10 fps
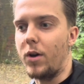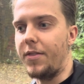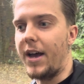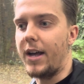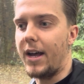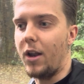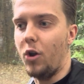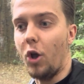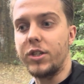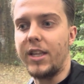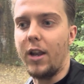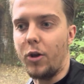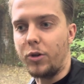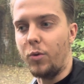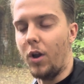that lost their
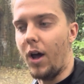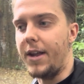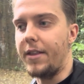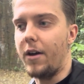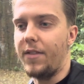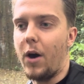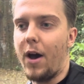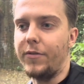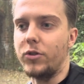local line that are now having